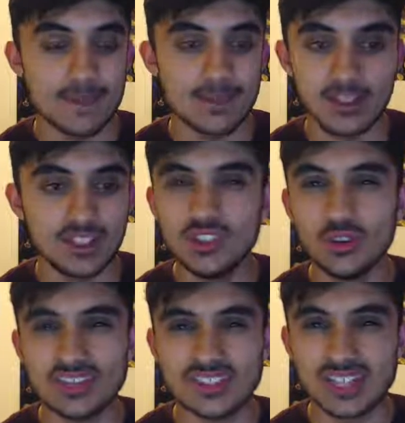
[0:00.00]
You
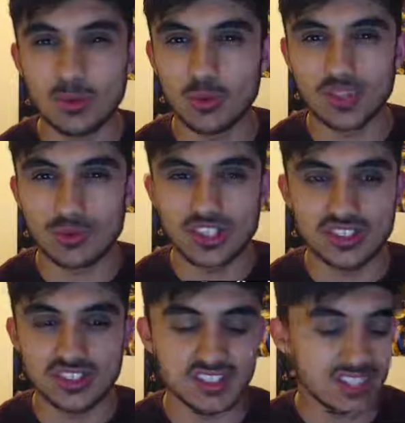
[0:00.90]
don't need to tell me what
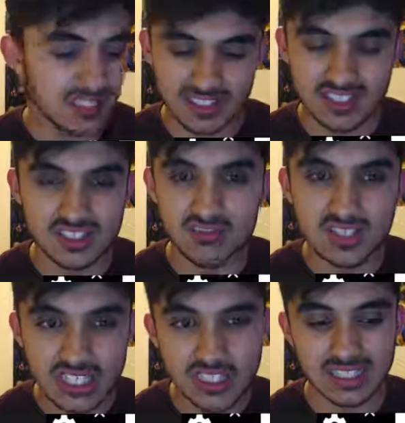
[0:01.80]
speeches he said. He's
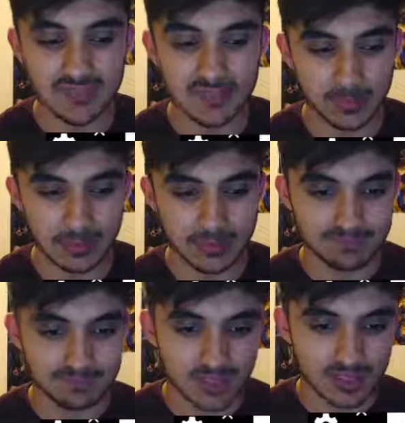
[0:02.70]
really good in that film, man.
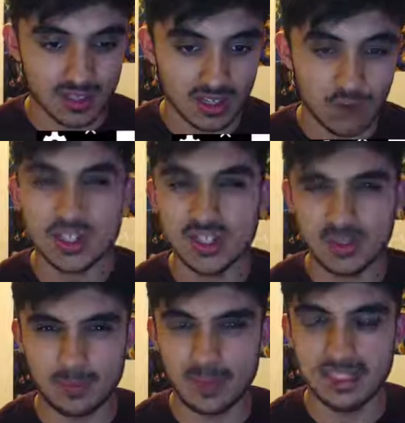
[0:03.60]
I wish he
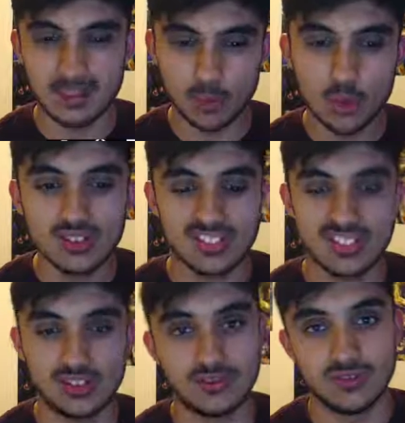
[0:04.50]
appeared in more
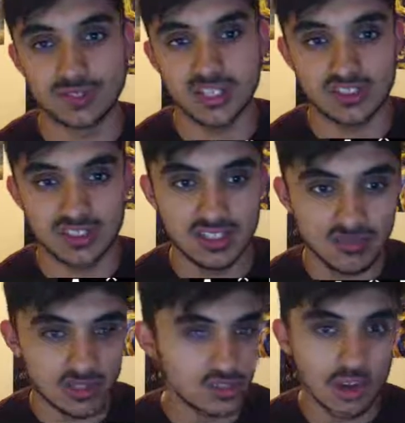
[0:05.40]
DCEU films, actually.
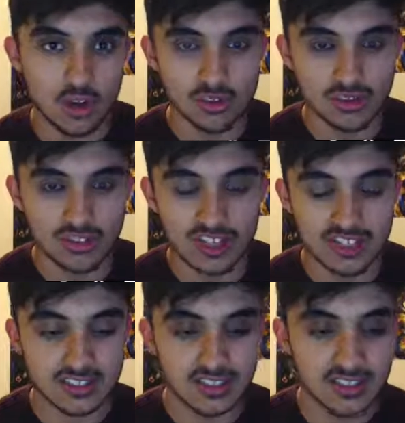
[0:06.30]
Russell Crowe is such a good
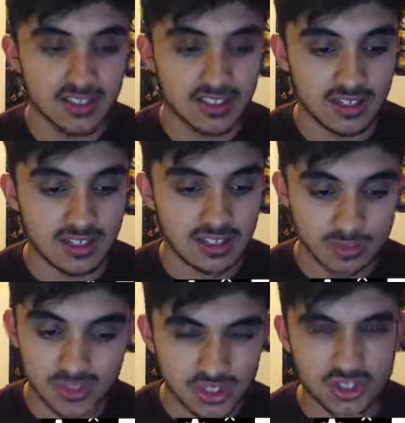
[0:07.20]
actor. And he
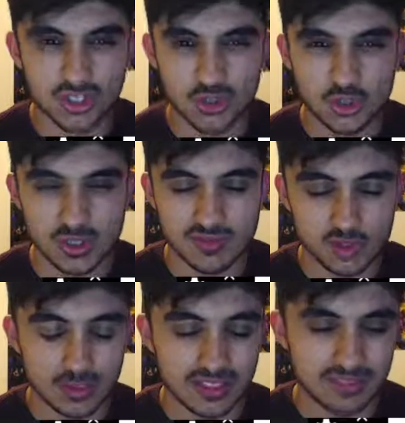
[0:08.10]
was such a good choice for
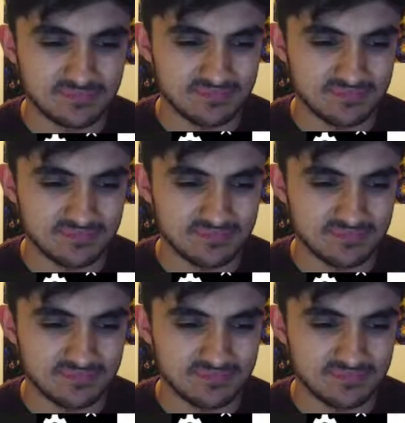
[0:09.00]
Jor-El.